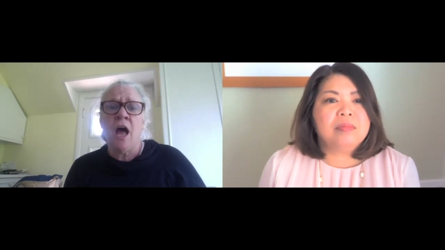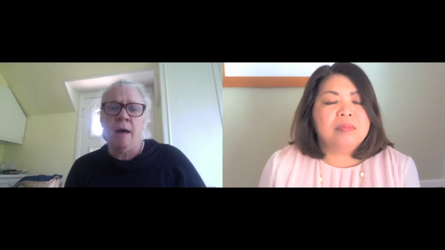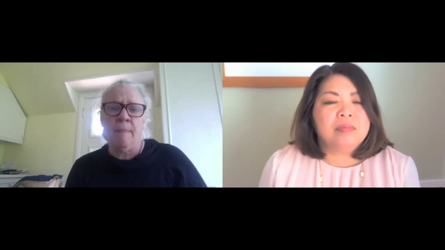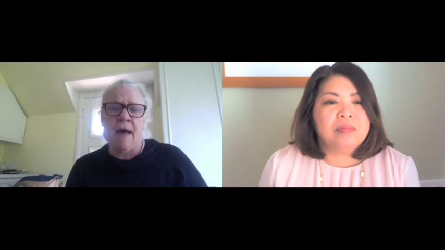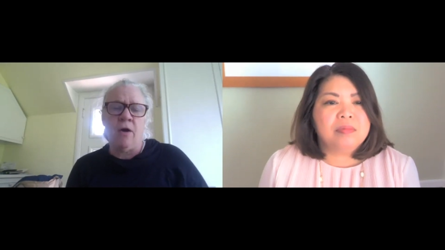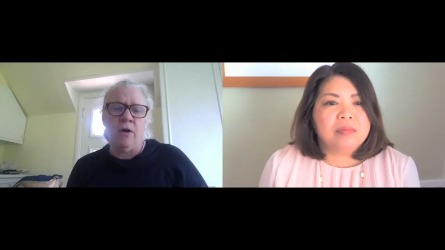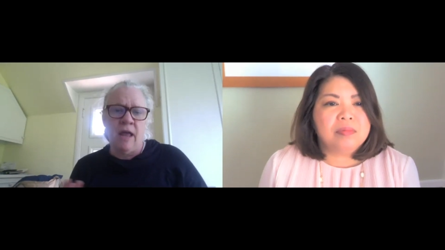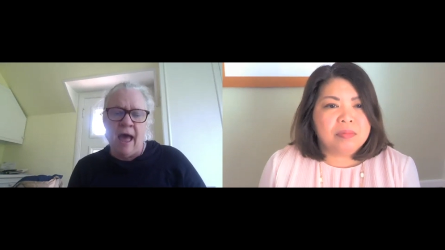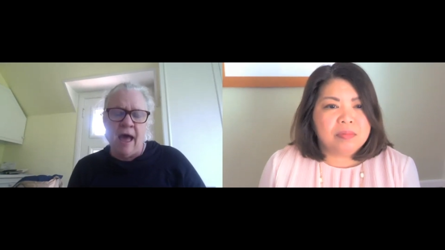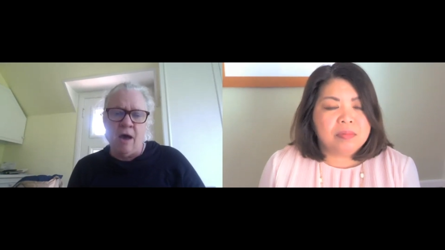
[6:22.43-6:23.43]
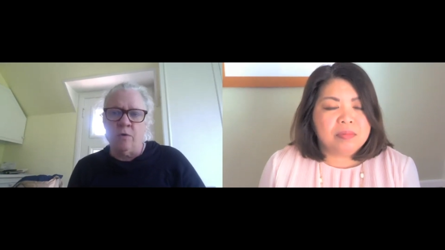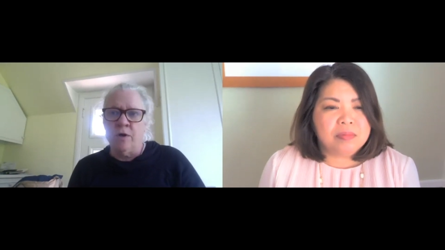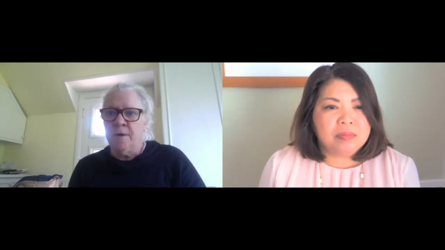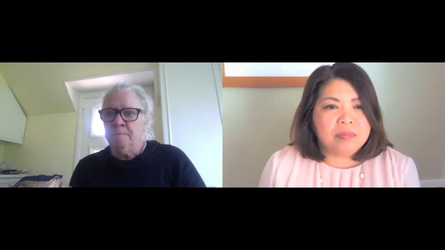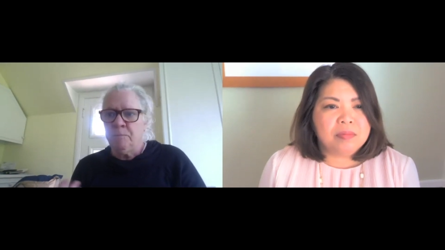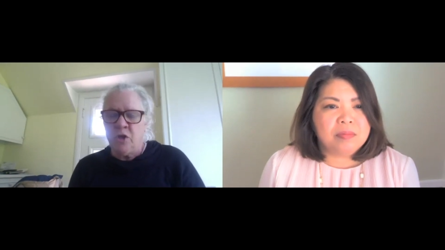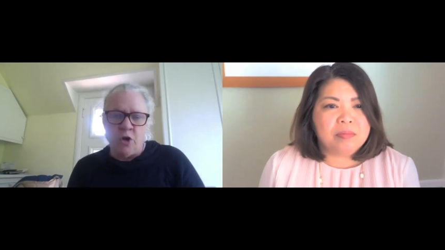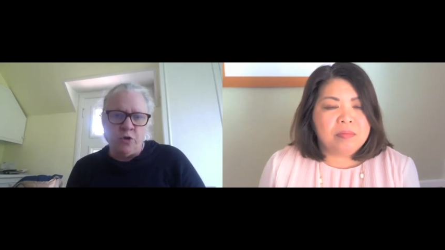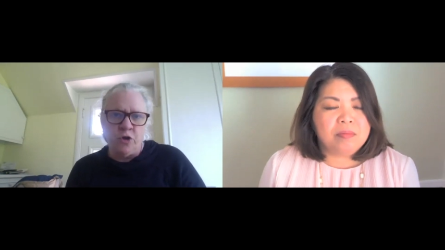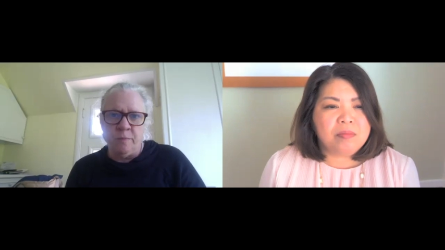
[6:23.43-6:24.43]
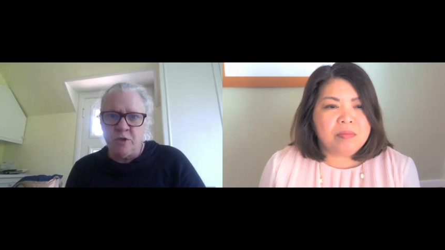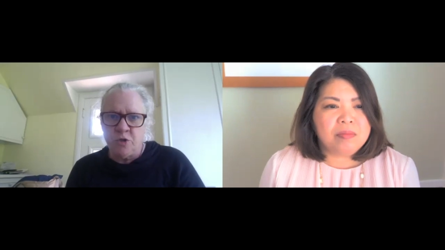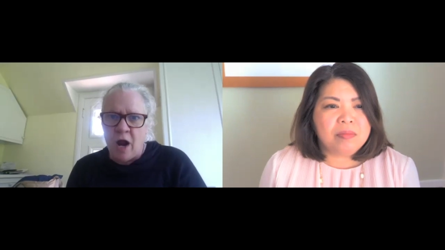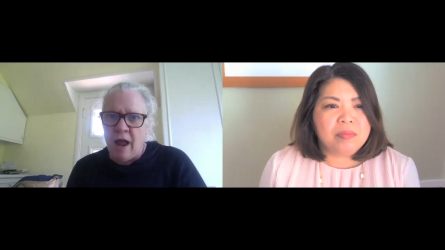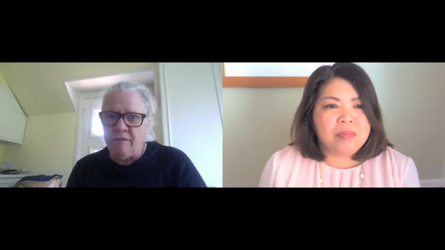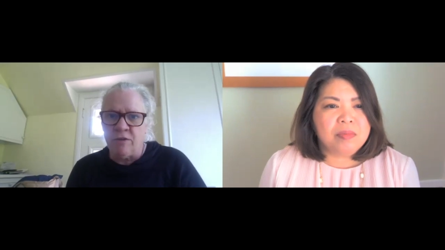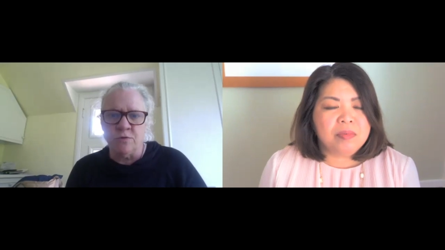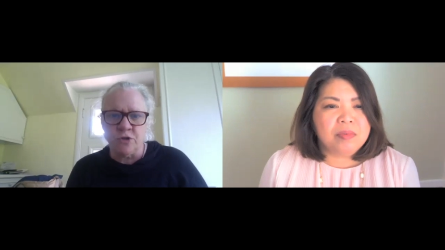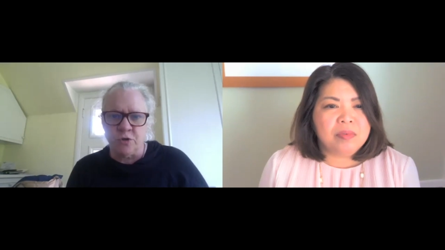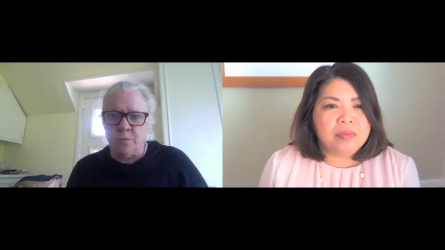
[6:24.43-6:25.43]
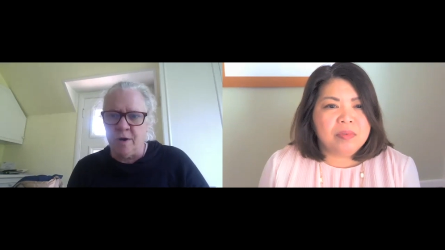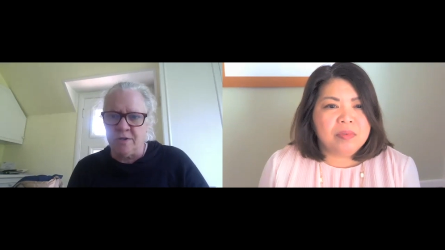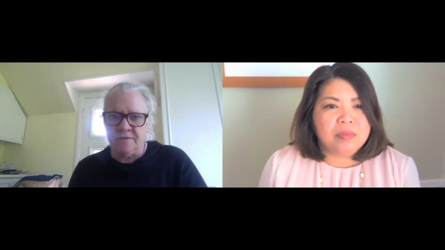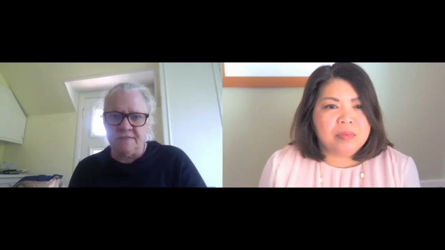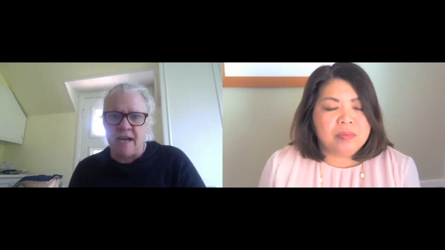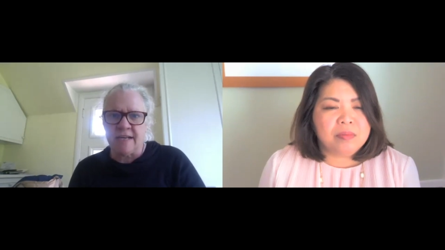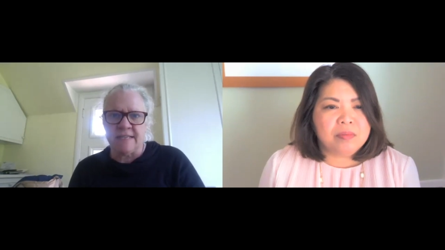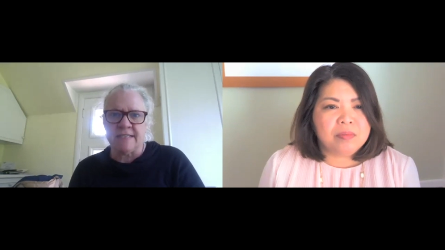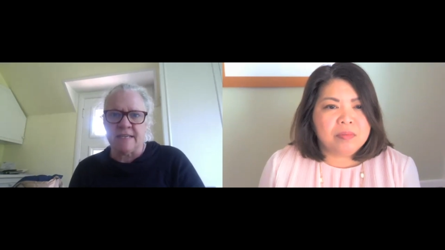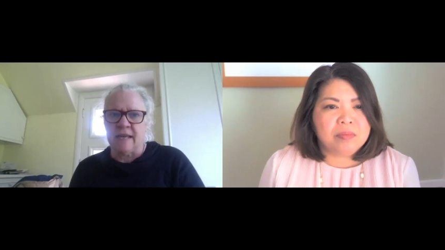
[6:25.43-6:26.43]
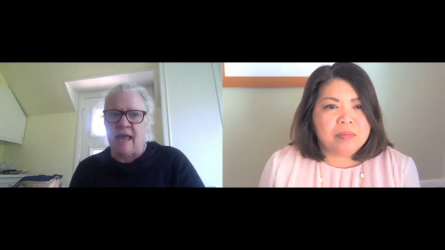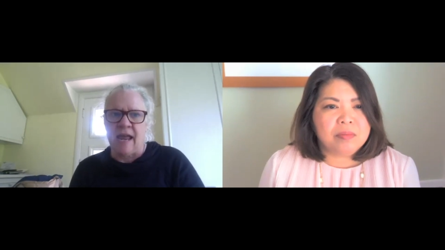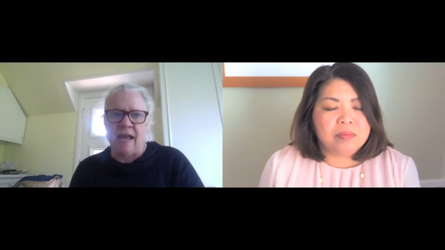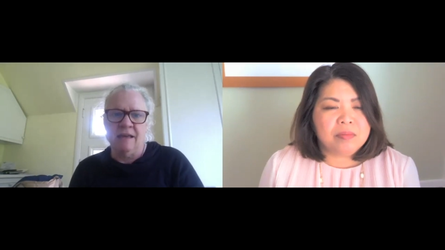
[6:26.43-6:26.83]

Speaker 1: about how you know you could be driving through certain parts of texas and like